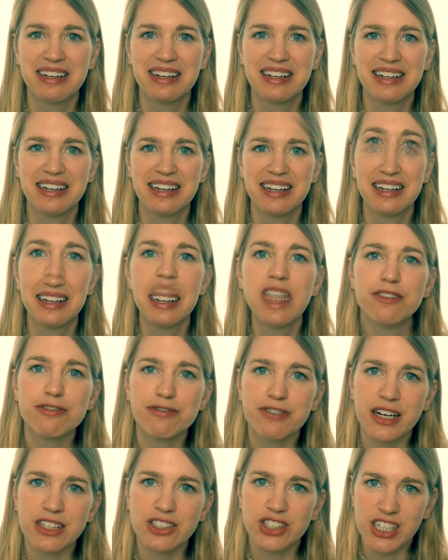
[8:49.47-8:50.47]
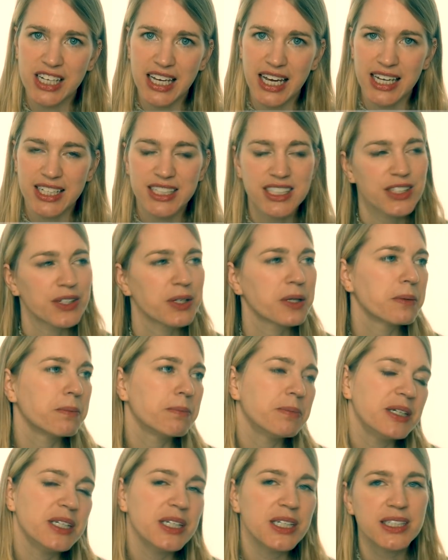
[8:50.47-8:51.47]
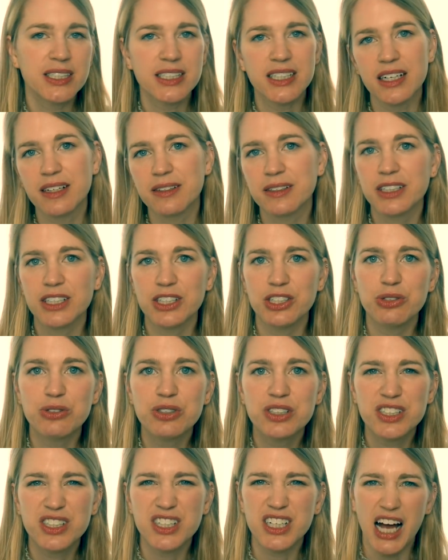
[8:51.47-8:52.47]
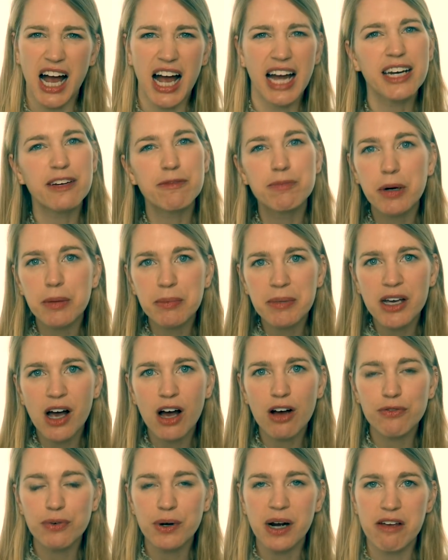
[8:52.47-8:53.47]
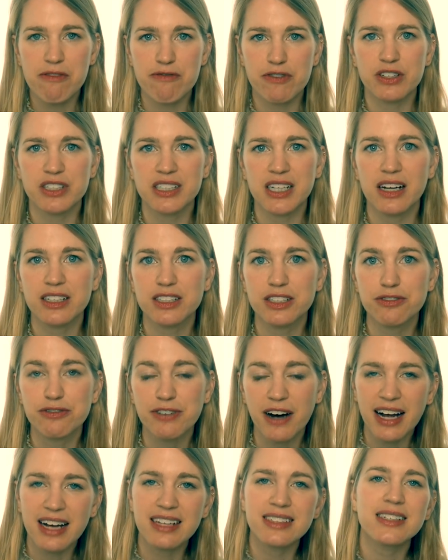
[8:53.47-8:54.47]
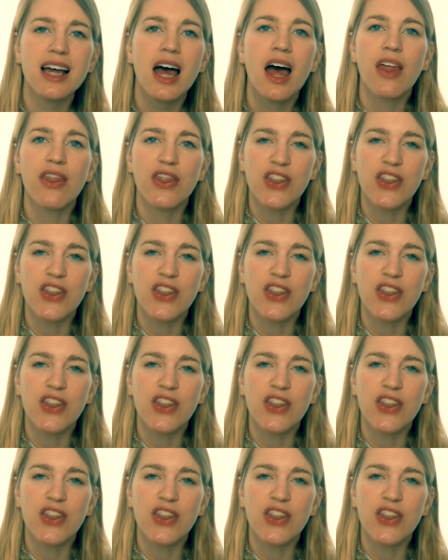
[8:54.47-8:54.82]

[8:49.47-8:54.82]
As much as the French kiss or the bise used to kind of put me off when I first got to France,